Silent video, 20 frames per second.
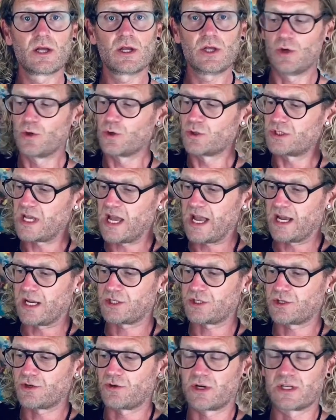your
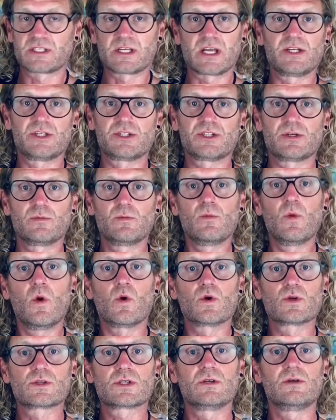texturization
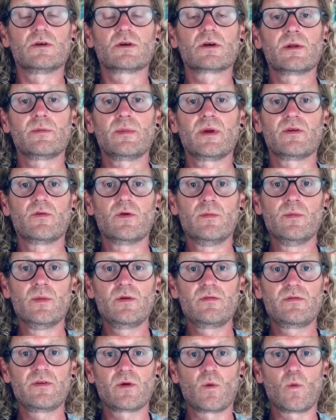more. So you're going to be
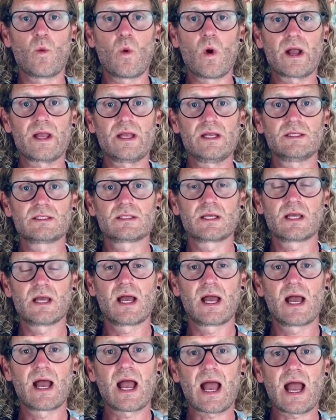removing weight
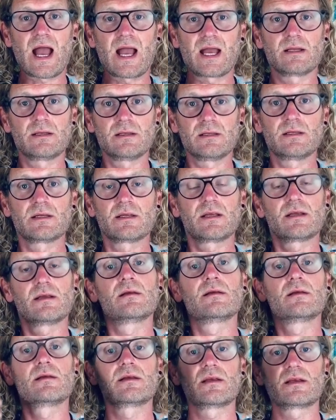and
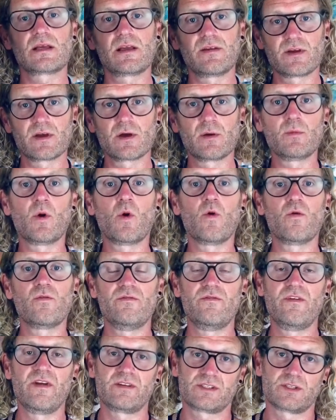giving a more
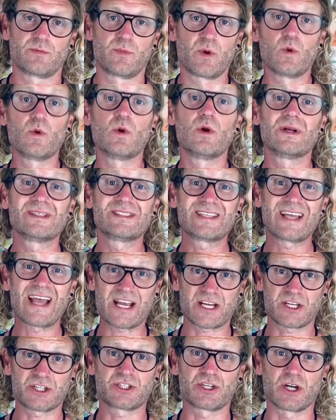visible
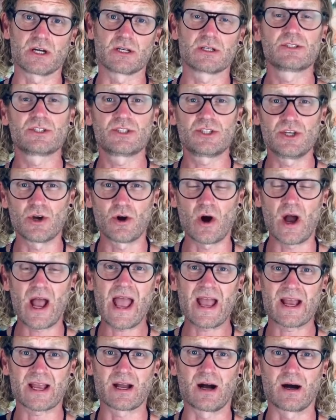texture to your
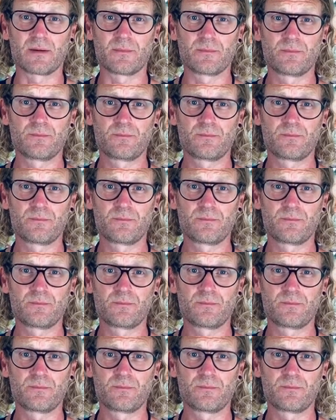haircut.